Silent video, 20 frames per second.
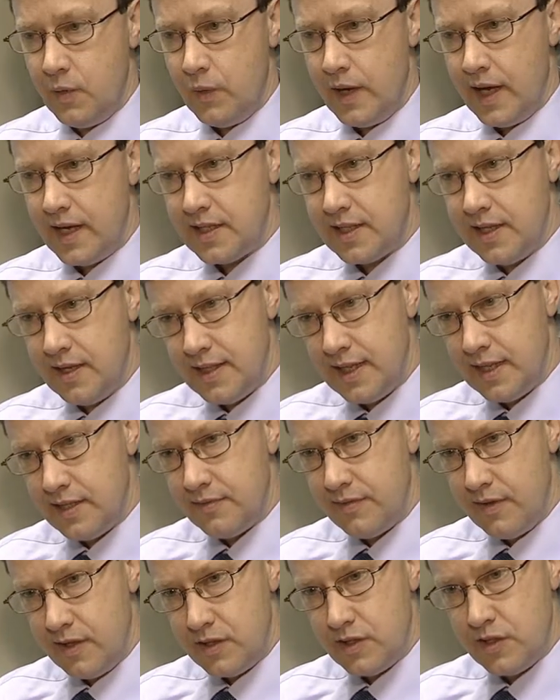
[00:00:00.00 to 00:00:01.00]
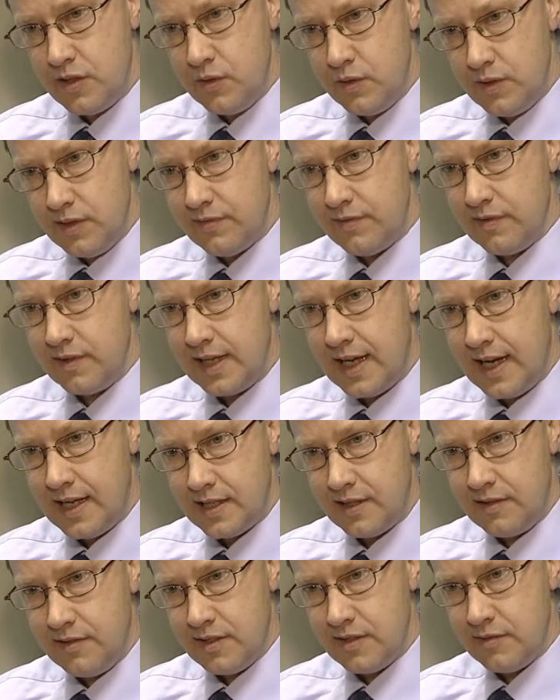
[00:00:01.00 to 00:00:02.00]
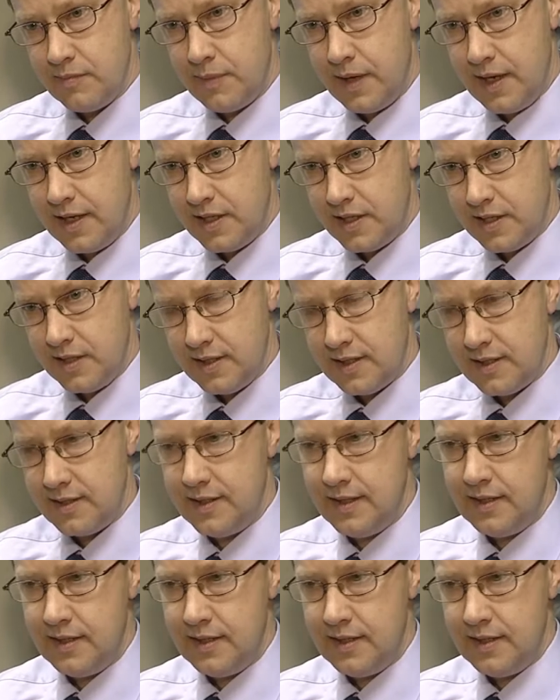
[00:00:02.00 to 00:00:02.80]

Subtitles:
We actually identify 2 different categories of patient.